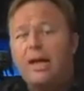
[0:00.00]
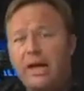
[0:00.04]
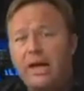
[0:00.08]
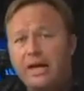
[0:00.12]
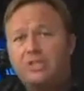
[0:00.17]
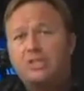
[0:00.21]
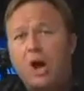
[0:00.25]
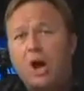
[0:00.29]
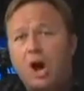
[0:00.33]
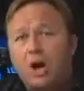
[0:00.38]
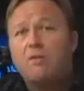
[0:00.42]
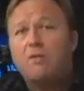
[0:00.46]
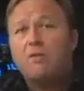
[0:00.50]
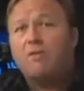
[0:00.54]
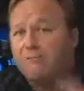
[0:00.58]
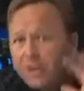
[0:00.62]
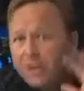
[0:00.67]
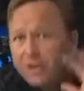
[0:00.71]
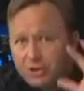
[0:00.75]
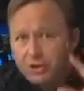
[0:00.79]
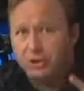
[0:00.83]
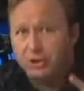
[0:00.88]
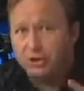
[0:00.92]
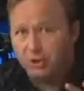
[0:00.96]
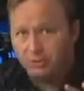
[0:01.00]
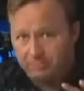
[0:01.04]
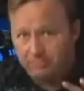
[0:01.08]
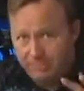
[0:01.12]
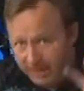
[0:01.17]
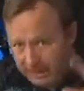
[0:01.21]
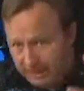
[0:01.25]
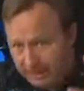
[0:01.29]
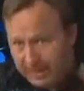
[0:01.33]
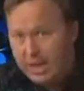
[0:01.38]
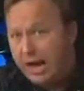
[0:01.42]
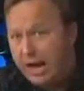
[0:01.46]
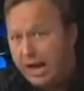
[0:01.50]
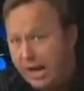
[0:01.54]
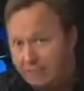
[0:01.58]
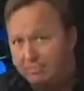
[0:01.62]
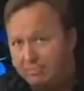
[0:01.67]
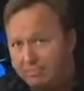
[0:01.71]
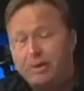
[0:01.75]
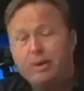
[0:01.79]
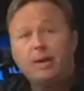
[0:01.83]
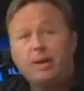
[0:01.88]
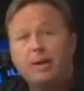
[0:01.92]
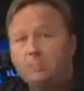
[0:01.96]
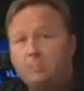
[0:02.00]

it's artificial media hype